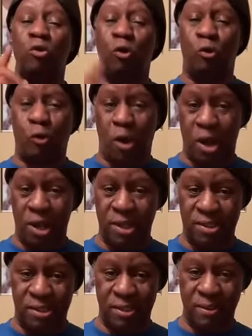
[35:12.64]
on your ah.
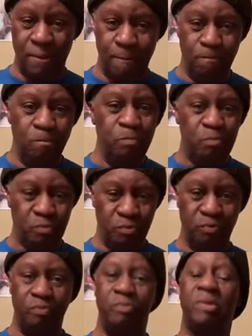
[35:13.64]
grades.
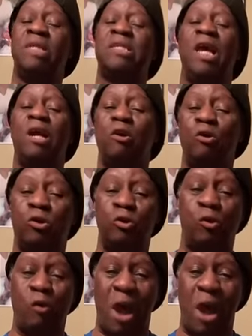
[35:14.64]
It's getting close to